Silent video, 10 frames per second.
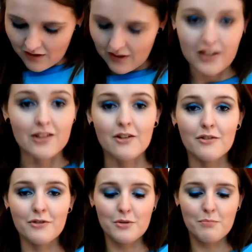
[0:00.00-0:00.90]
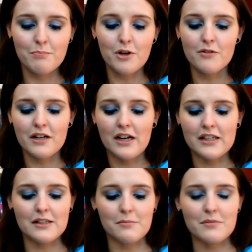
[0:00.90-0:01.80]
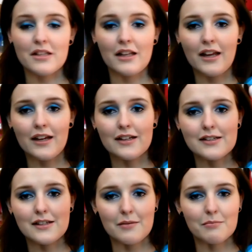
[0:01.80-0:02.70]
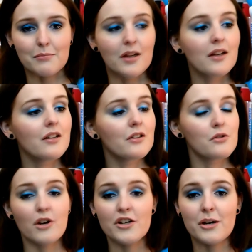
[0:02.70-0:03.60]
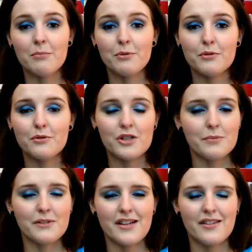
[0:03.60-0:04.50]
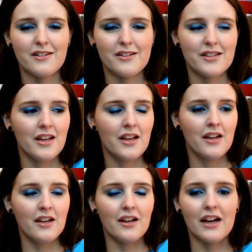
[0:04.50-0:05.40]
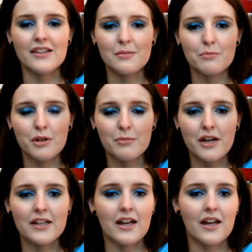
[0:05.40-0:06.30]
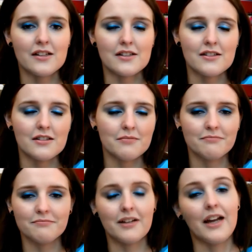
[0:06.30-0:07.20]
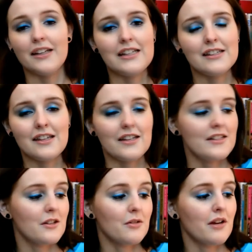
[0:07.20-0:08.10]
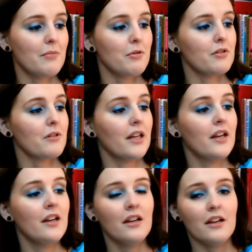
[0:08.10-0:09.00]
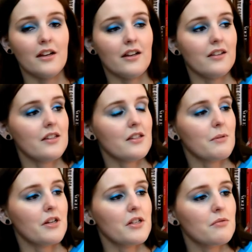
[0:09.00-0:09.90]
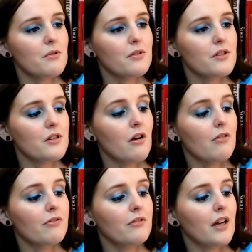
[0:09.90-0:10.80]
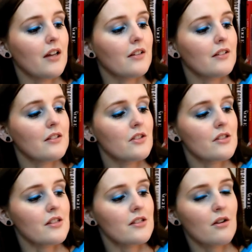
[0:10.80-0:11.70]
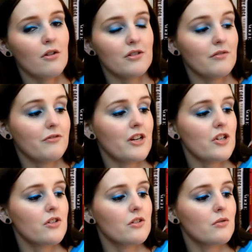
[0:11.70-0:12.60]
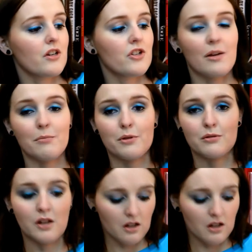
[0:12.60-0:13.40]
I got a few boring items, like some dry shampoo, just because I thought I didn't bring mine and I needed it, so I bought one. This is by Schwarzkopf, and just says cotton fresh dry shampoo.